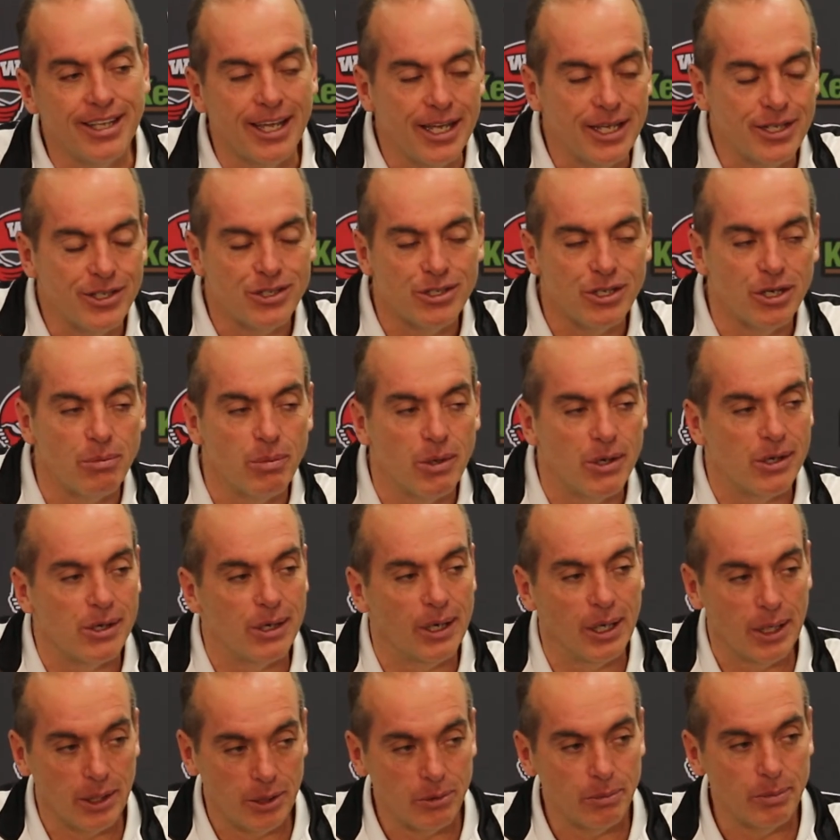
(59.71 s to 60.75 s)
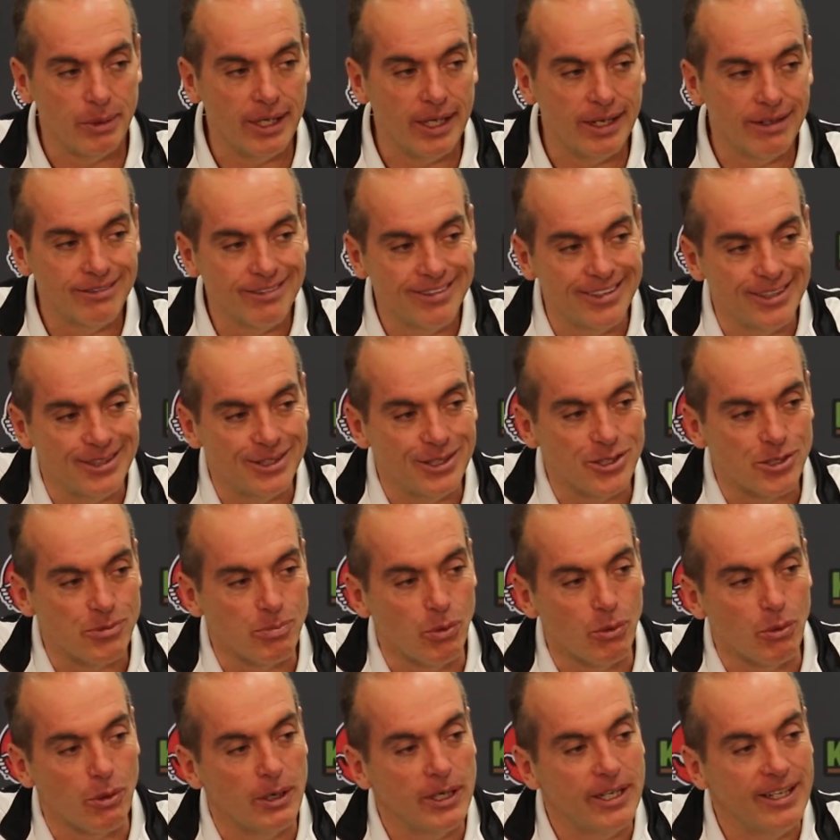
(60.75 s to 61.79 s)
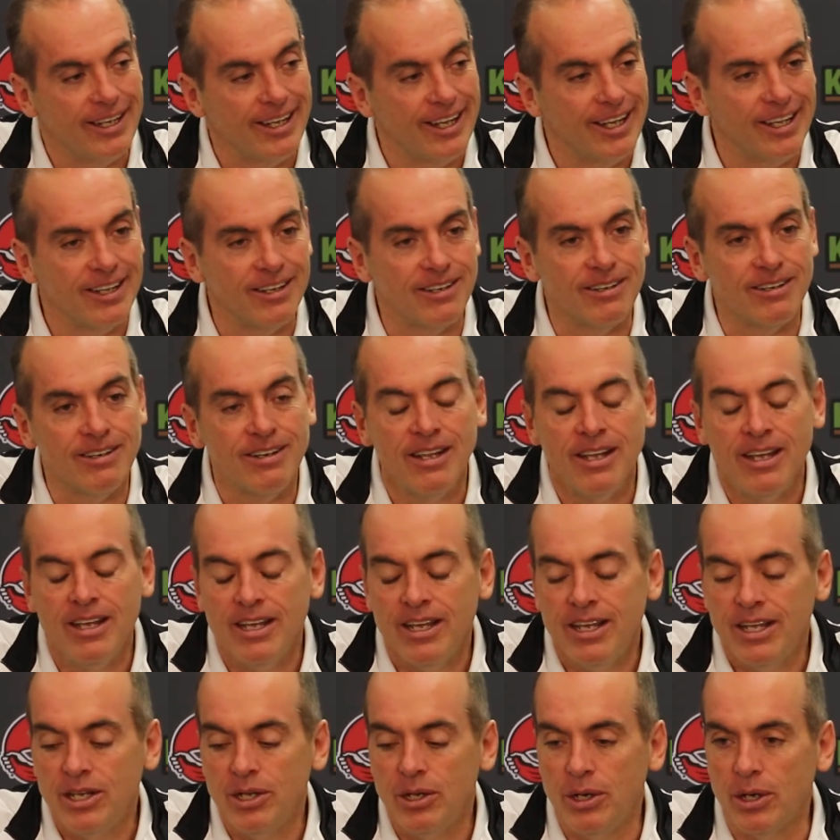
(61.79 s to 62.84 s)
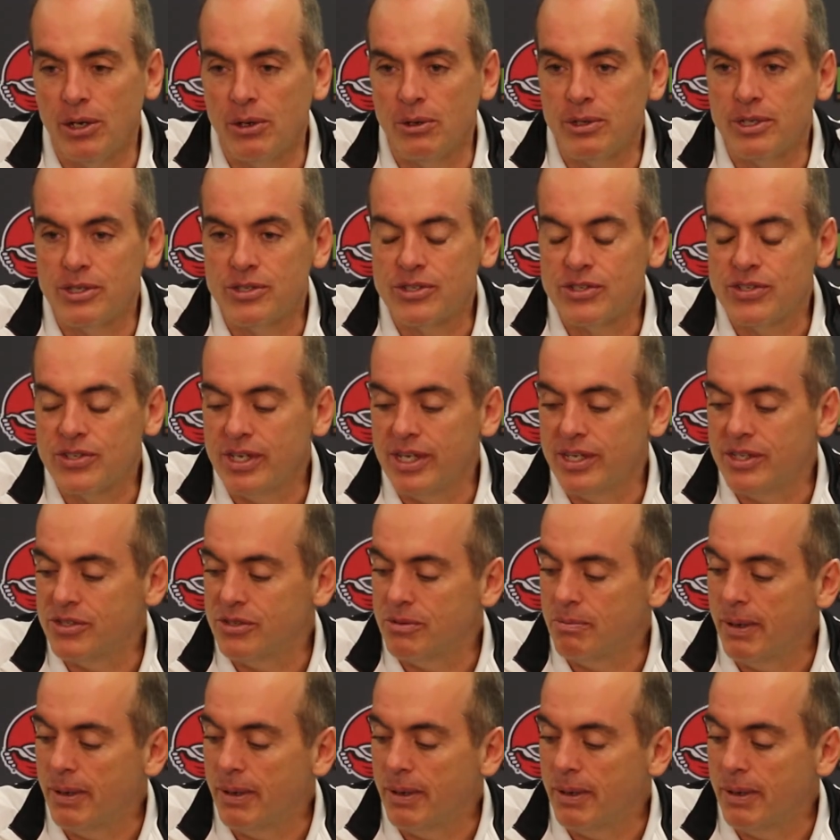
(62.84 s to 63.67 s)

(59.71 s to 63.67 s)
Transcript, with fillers: the hay's in the barn a little bit at this point, and you know, it's it's